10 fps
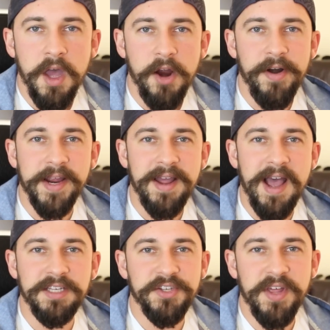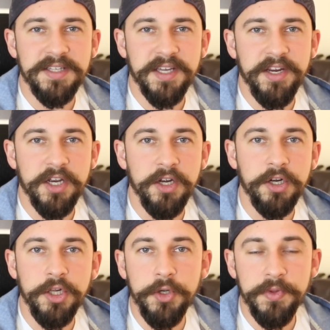Alright guys, so that's going to
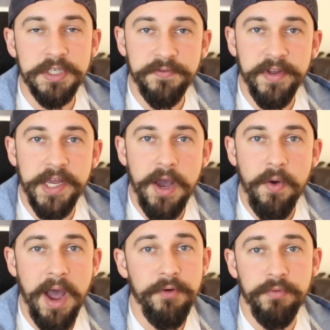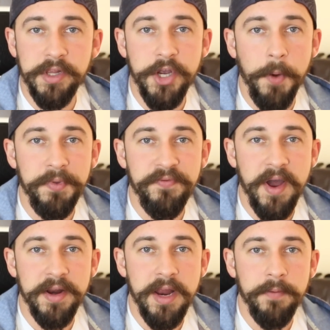conclude this video. I really hope you
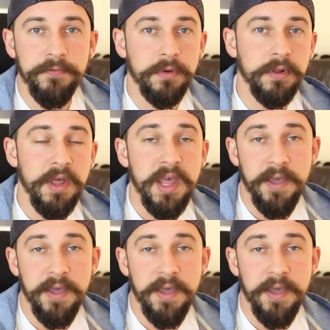found it helpful.